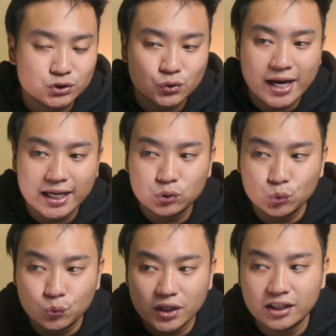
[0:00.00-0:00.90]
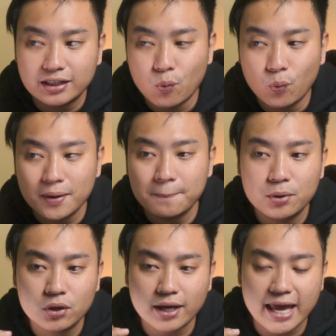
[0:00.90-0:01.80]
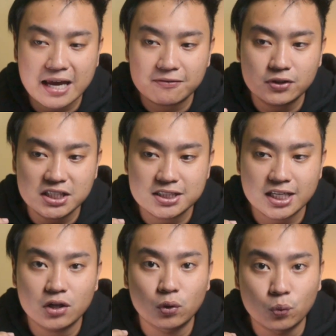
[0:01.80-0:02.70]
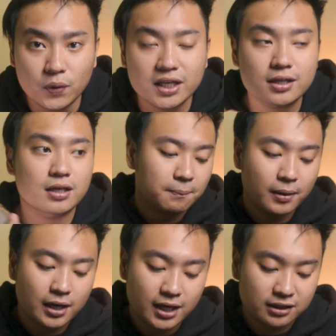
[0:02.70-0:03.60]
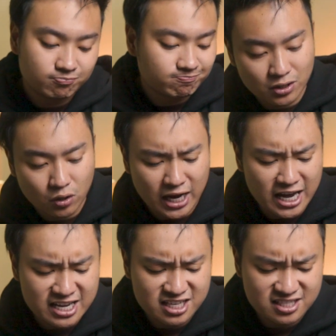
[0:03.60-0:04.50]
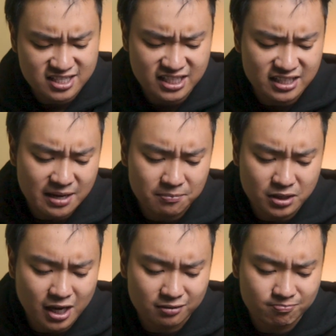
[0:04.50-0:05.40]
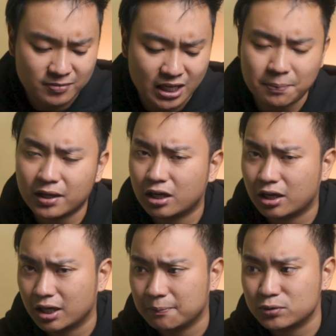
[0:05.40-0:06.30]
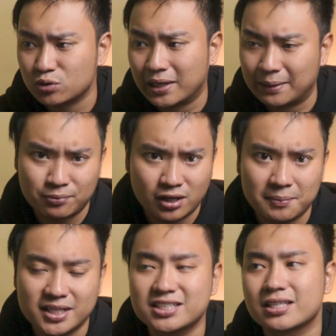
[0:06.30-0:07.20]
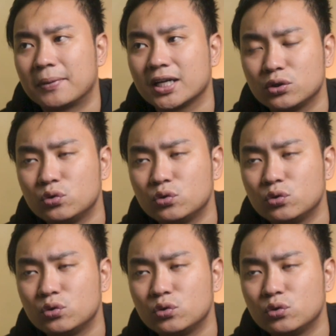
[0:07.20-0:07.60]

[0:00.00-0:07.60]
try to read one book every single week, but you know, I still am not keeping up to my promise, but I